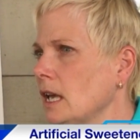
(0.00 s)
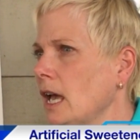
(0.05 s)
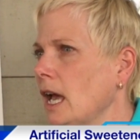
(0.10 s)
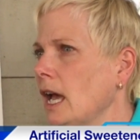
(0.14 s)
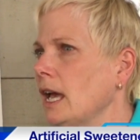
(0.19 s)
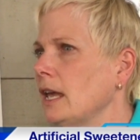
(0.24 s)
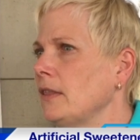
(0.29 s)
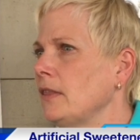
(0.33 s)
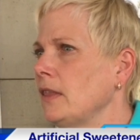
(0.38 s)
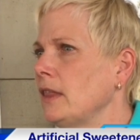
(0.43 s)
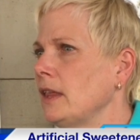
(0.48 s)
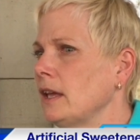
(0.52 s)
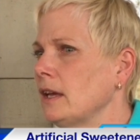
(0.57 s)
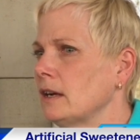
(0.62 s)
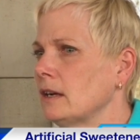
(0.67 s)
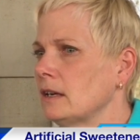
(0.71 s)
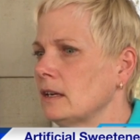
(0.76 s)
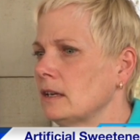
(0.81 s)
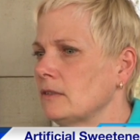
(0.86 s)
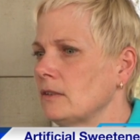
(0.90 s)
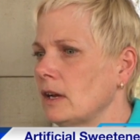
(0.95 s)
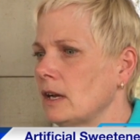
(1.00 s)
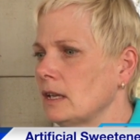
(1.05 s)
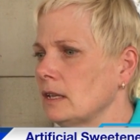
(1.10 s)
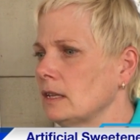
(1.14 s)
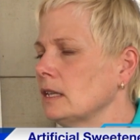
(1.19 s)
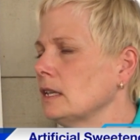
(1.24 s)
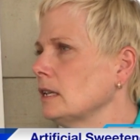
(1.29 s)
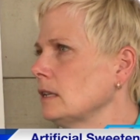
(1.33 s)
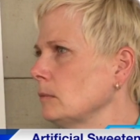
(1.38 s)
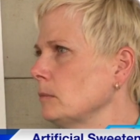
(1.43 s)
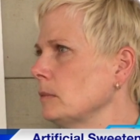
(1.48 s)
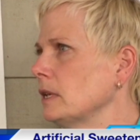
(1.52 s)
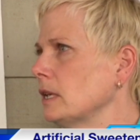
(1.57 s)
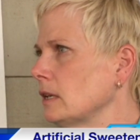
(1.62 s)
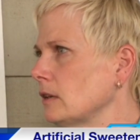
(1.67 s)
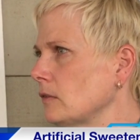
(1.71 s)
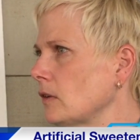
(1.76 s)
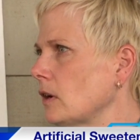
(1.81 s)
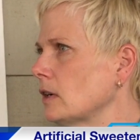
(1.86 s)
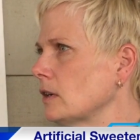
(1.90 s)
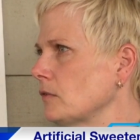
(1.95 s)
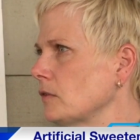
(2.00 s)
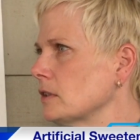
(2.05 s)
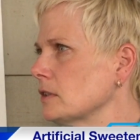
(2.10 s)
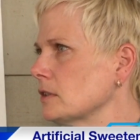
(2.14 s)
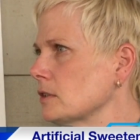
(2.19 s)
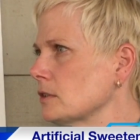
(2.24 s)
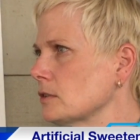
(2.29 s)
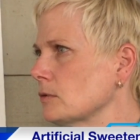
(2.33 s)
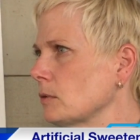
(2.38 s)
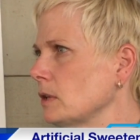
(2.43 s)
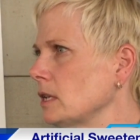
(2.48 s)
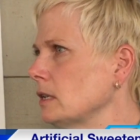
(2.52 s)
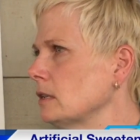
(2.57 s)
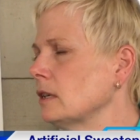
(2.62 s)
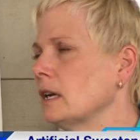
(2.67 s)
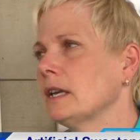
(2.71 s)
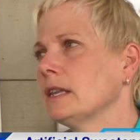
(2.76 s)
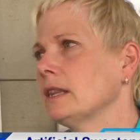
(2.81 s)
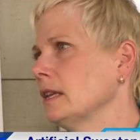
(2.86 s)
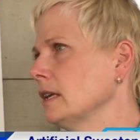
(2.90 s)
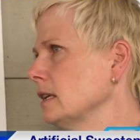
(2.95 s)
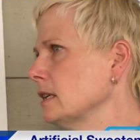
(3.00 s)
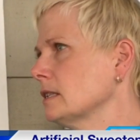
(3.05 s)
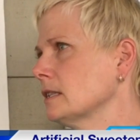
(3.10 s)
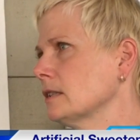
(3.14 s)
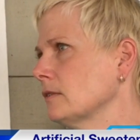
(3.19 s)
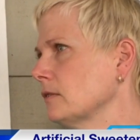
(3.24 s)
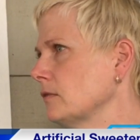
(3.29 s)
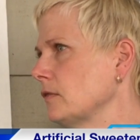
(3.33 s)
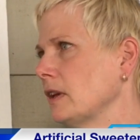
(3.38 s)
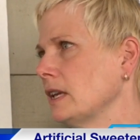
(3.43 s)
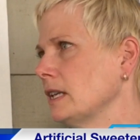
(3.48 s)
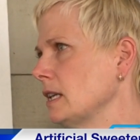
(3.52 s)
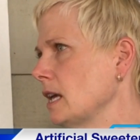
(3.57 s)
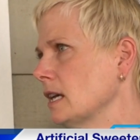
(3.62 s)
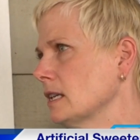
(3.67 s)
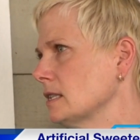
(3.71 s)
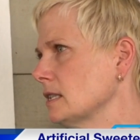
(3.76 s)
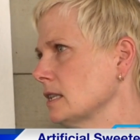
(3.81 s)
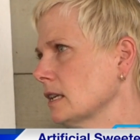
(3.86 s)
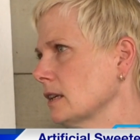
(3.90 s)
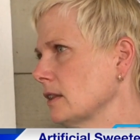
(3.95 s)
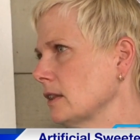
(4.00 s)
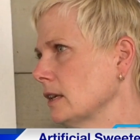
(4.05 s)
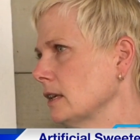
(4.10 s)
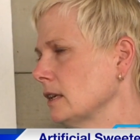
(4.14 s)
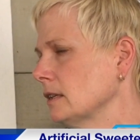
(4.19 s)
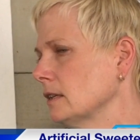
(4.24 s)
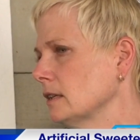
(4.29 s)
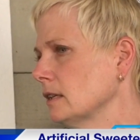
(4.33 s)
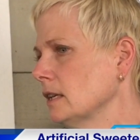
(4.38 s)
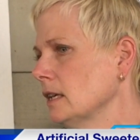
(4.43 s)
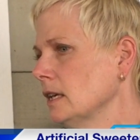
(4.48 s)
And a little bit of artificial sweetener, I think, is a fantastic thing.